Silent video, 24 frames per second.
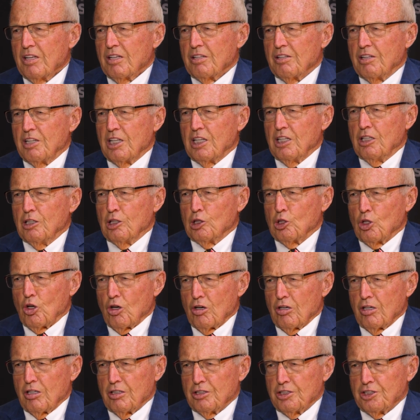the
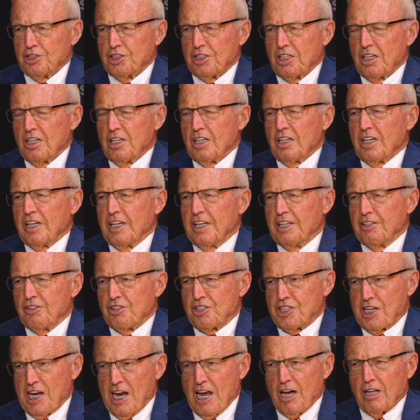laws in
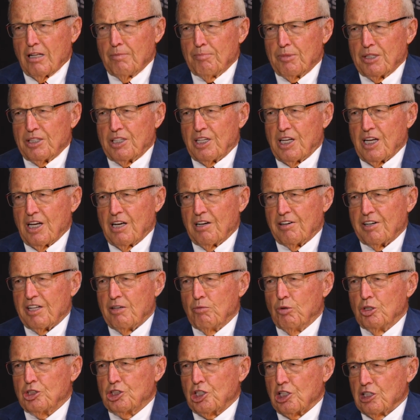Talbot County,
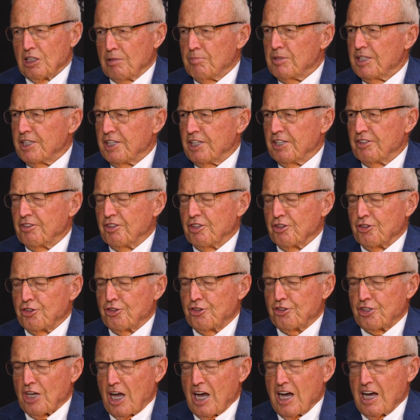which limited the
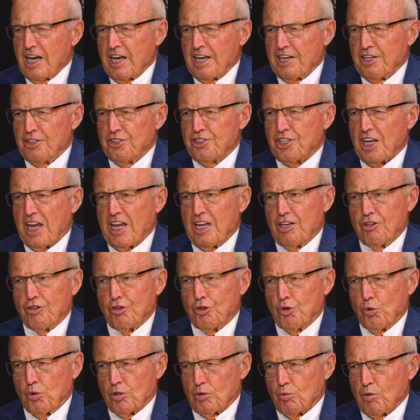size and
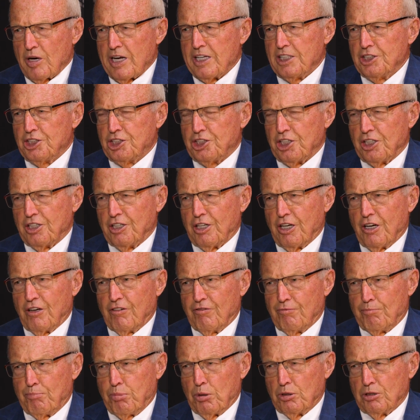duration
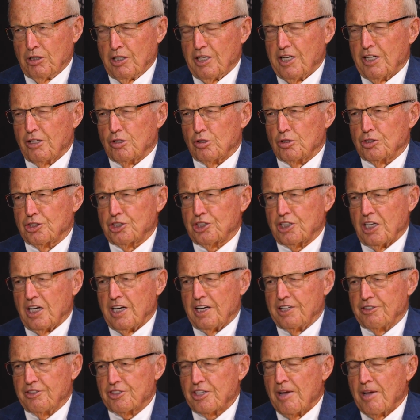of political
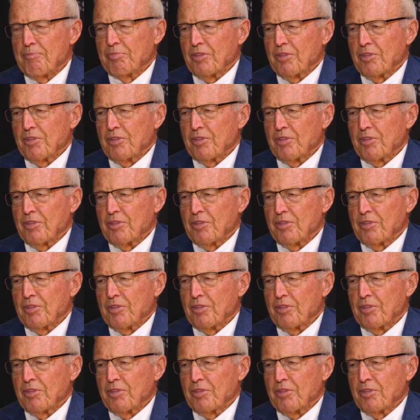signs.